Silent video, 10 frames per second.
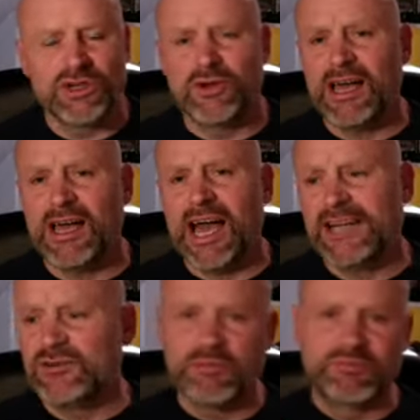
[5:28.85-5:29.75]
You know, I
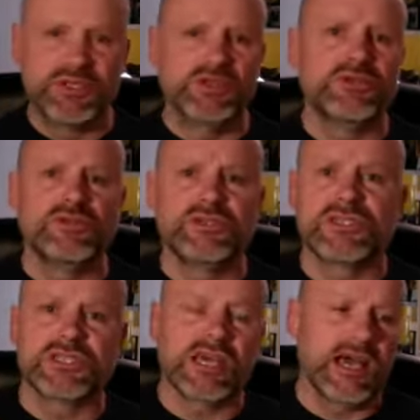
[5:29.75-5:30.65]
don't
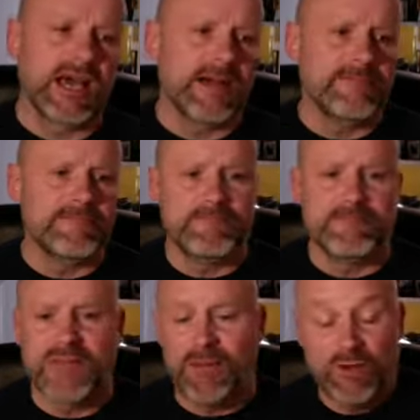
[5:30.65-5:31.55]
abuse,
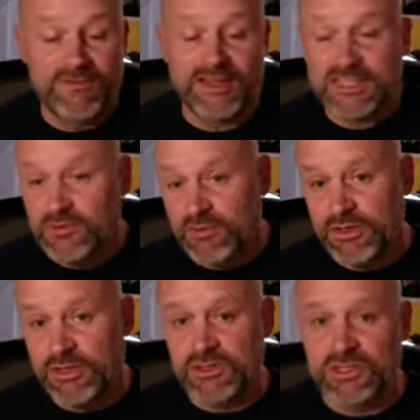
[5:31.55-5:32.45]
I'm not a victim of
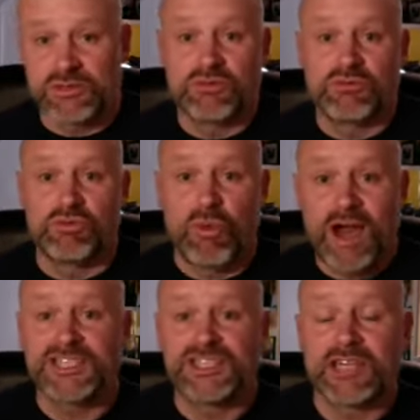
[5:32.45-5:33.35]
abuse, so
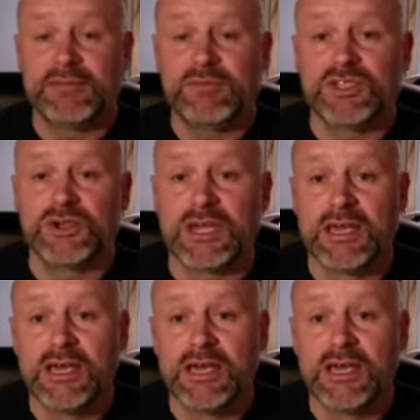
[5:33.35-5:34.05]
why should I be doing